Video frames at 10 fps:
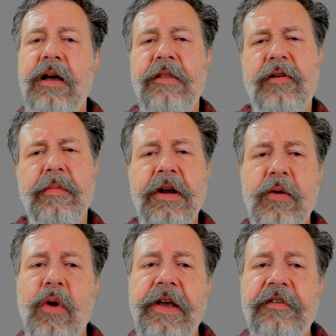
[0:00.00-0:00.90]
There are many
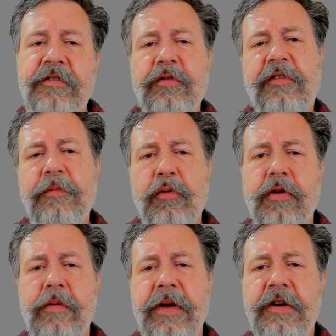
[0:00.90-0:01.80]
ways to explore
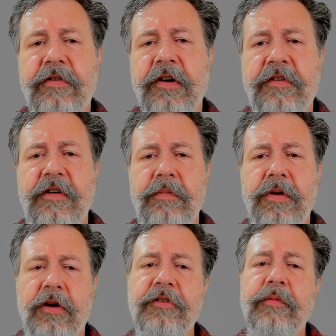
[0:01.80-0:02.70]
the matrix,
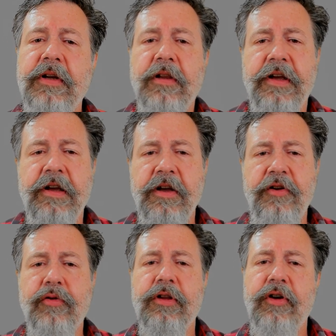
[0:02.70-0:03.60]
but ultimately
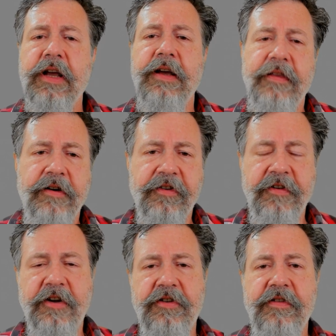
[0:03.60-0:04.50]
you're looking at the
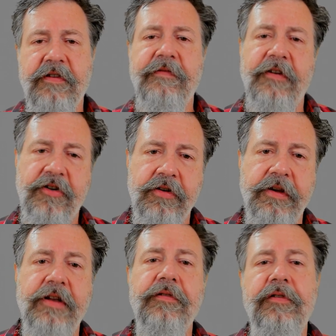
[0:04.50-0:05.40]
intersections of functional
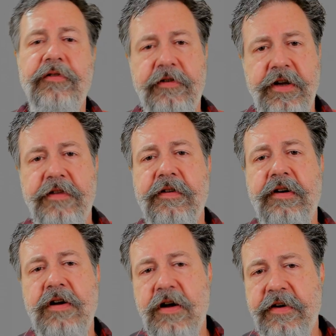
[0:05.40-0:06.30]
needs, user needs,
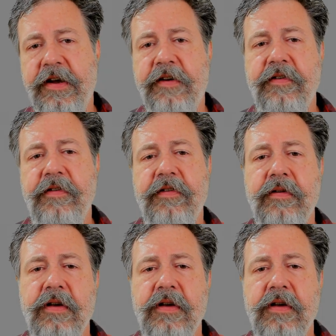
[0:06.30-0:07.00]
and contexts.